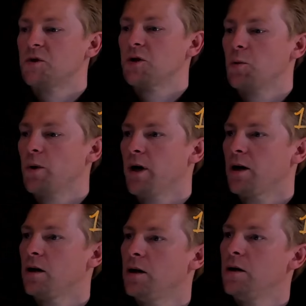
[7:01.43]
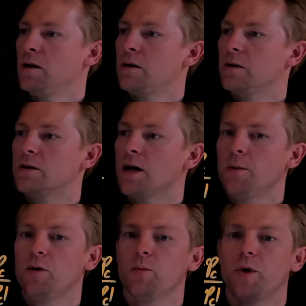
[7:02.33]
we have the time
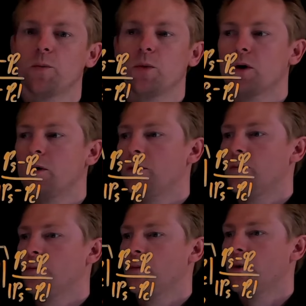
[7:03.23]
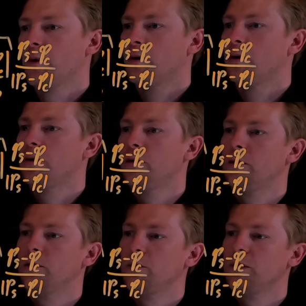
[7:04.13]
domain model
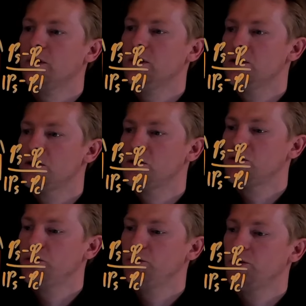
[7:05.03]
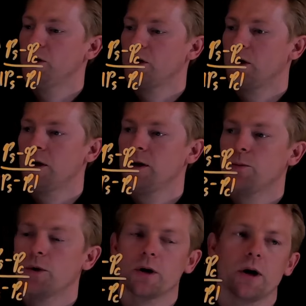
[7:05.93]
with these two and the later
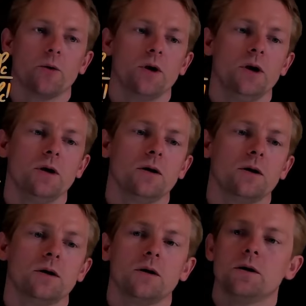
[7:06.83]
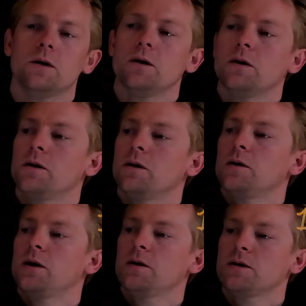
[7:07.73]
one down here.
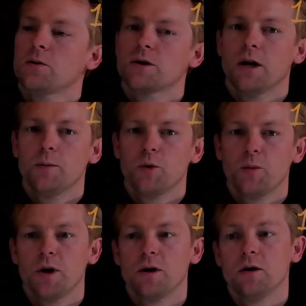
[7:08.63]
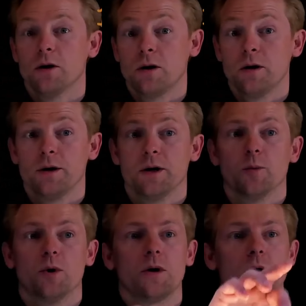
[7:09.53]
That is our time domain nonlinear
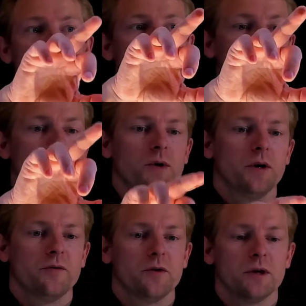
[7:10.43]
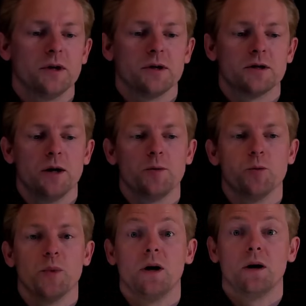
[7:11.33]
model, and here we have a time
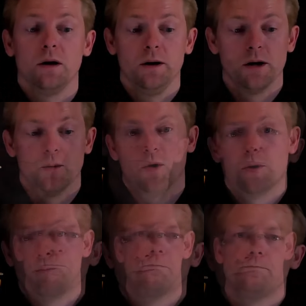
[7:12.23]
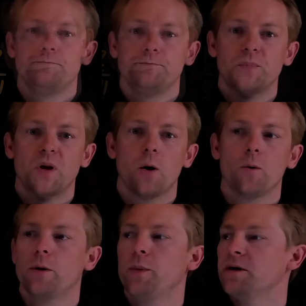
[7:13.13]
domain linear model. Now with
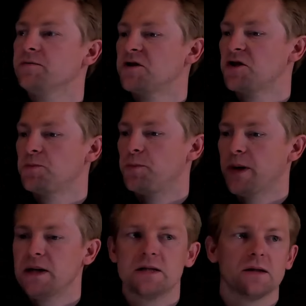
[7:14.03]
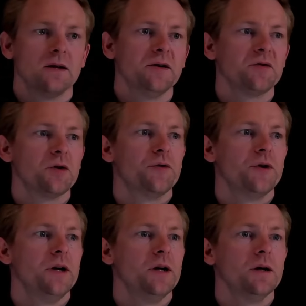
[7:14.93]
a bit of space left over
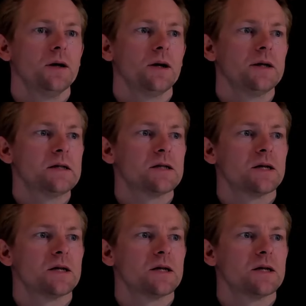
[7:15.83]
here, let's